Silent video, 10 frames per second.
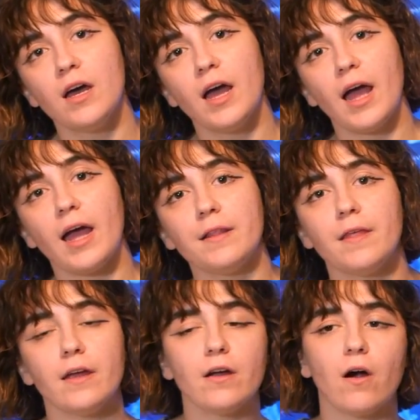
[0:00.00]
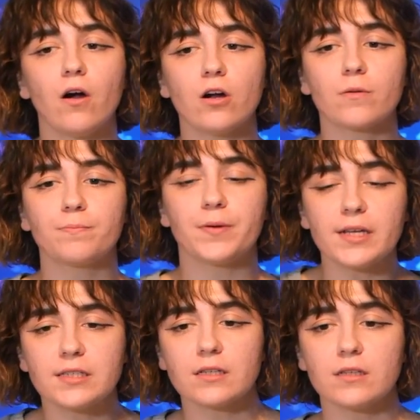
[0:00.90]
And they are
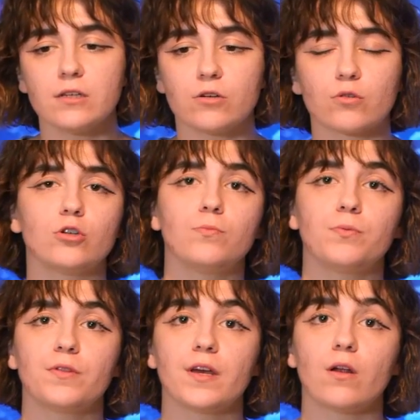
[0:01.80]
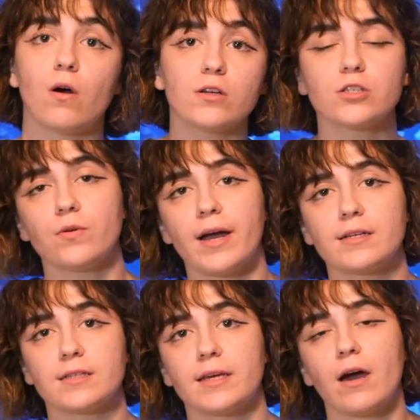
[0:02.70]
basically a group that also
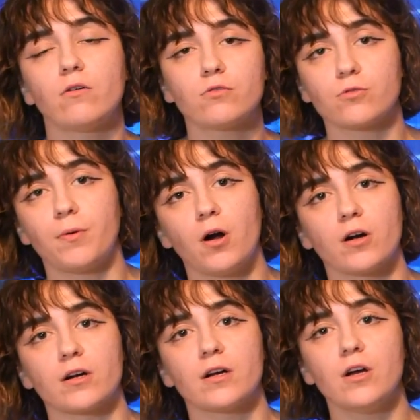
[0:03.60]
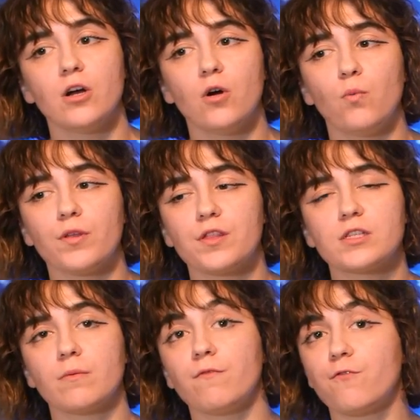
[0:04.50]
has a counterpart with
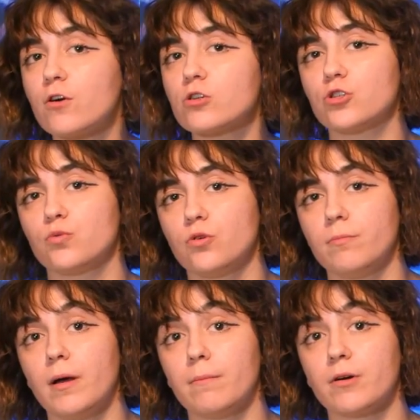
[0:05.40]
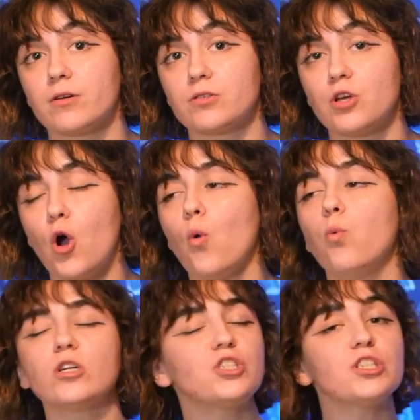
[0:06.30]
some virtual members,
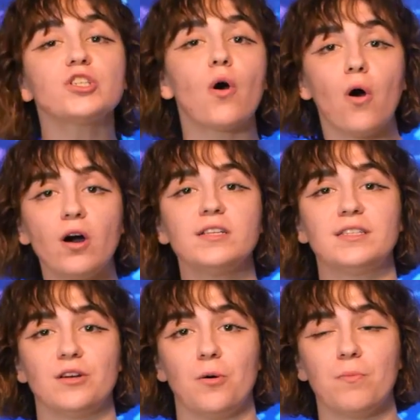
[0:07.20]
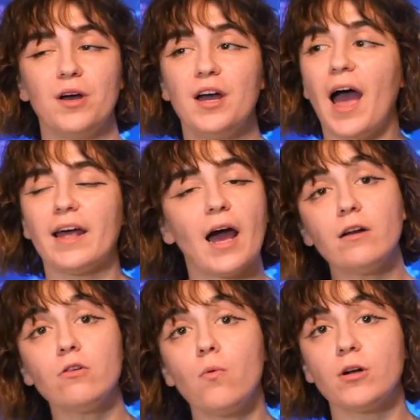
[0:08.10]
which is awesome. And I don't
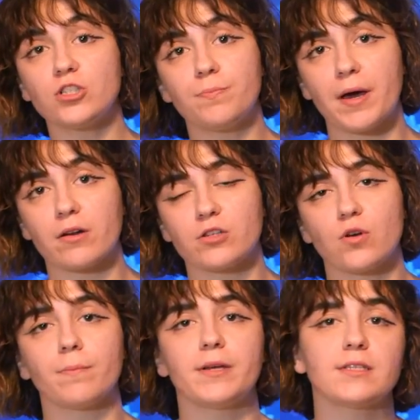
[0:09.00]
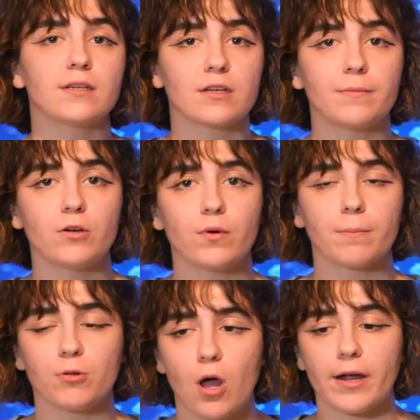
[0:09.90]
know much about it, so I'm basically going to be
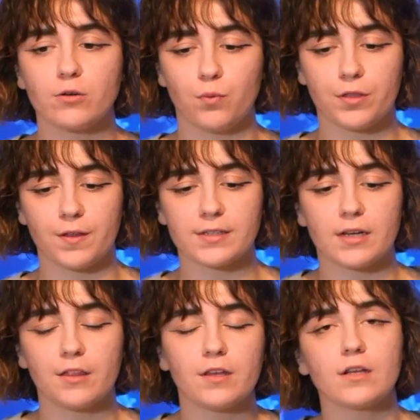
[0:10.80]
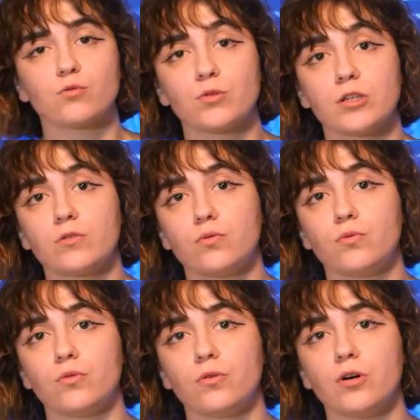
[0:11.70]
going blind with this. And I think that's really
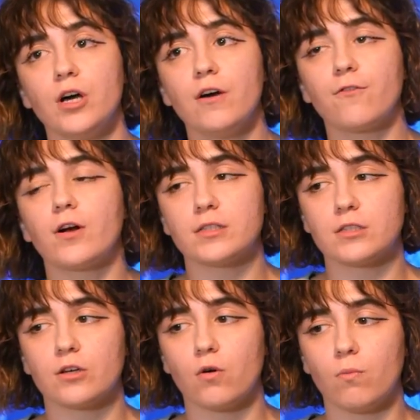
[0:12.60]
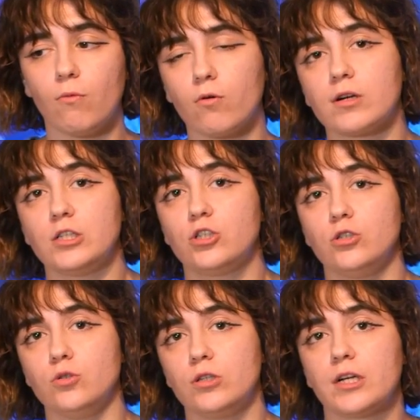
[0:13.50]
cool for us to go more
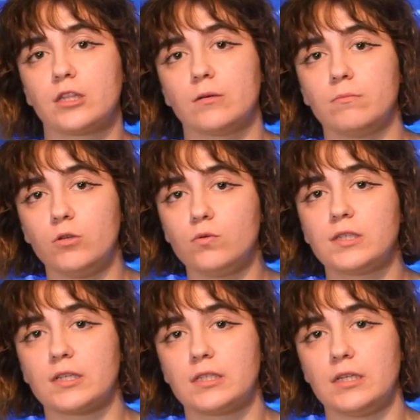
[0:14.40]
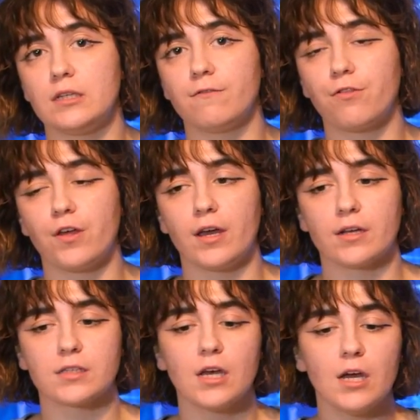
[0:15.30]
into like the music scene of
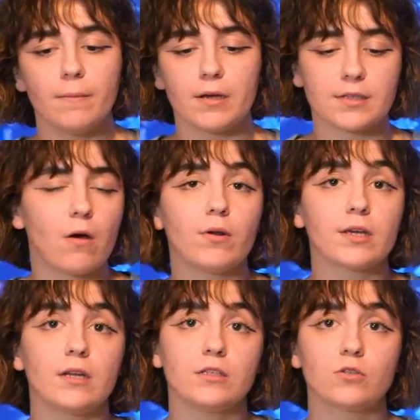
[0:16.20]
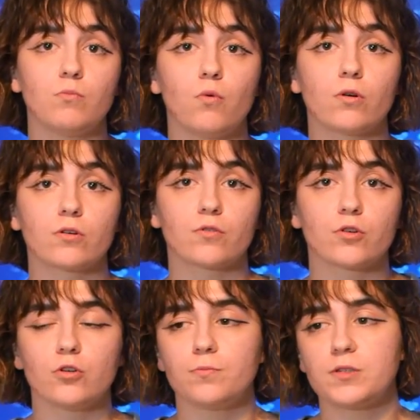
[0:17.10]
things, because I want to get into more
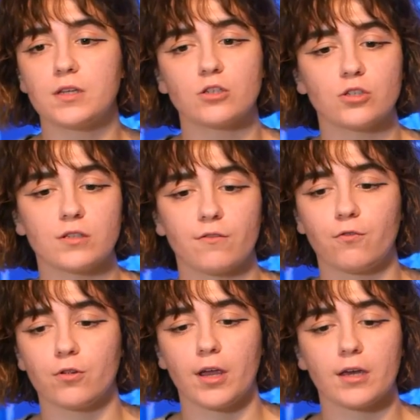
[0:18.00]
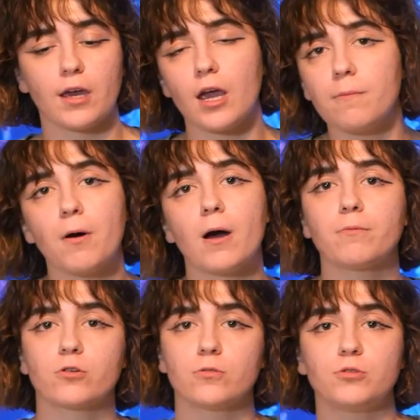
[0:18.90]
groups such as like for like K-pop
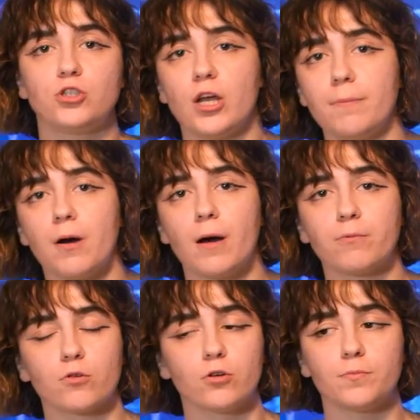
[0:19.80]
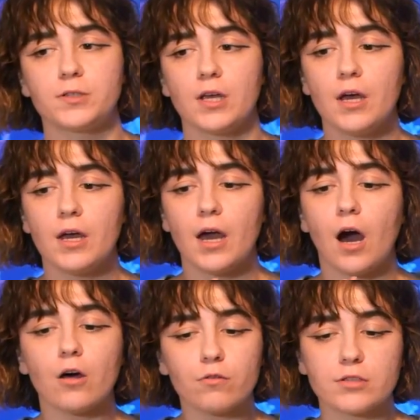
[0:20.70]
groups, J-pop groups,
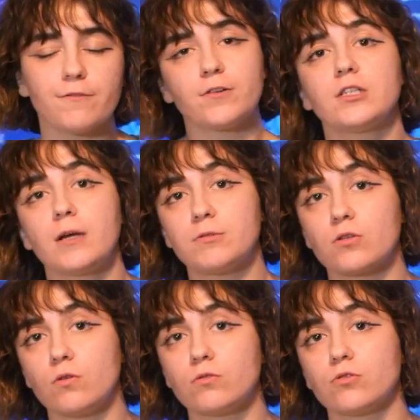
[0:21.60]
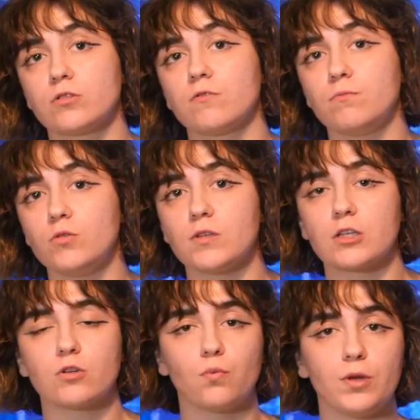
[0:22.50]
other different types of cultures and music,
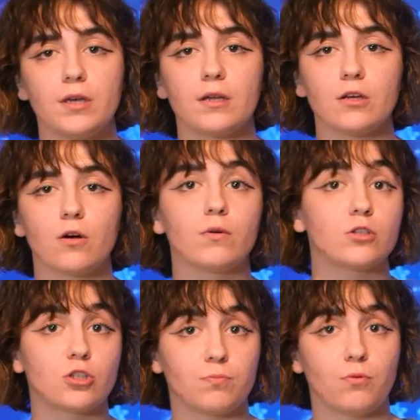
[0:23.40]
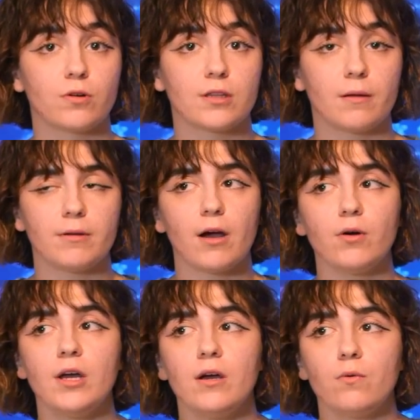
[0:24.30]
so we can go and support them.
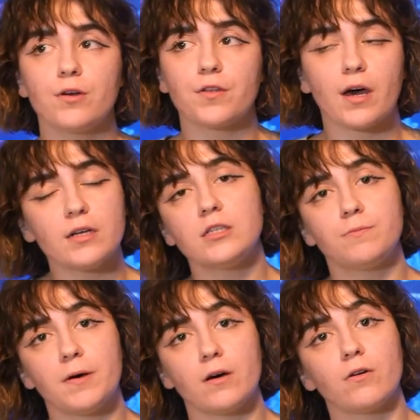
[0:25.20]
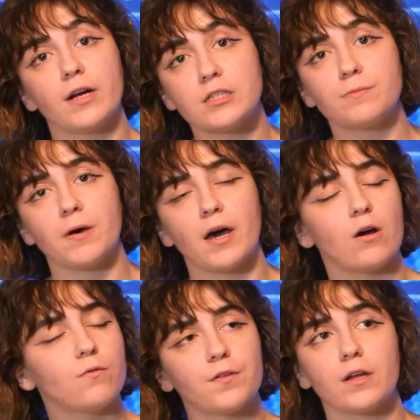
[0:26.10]
Now, with aespa or aespa,
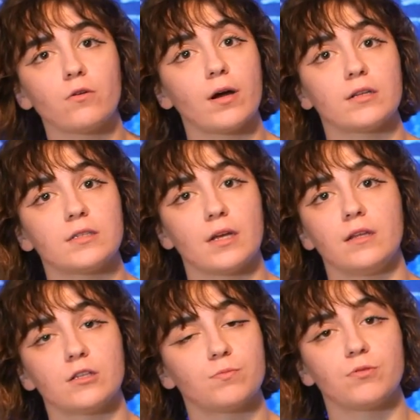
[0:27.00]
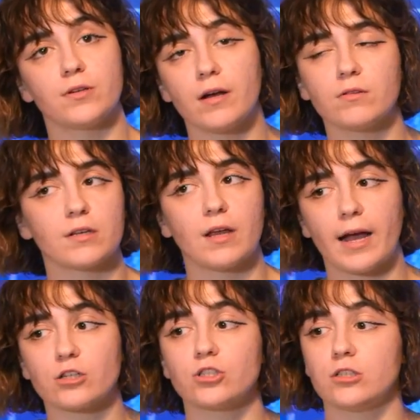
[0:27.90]
hopefully I know how to say this pronoun like
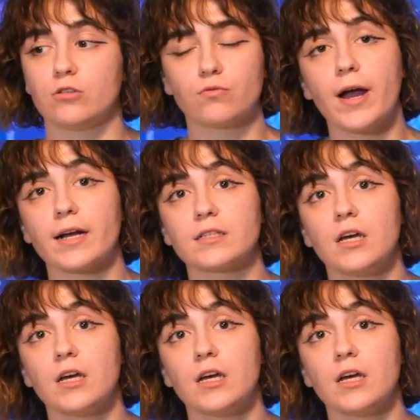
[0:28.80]
actually correct.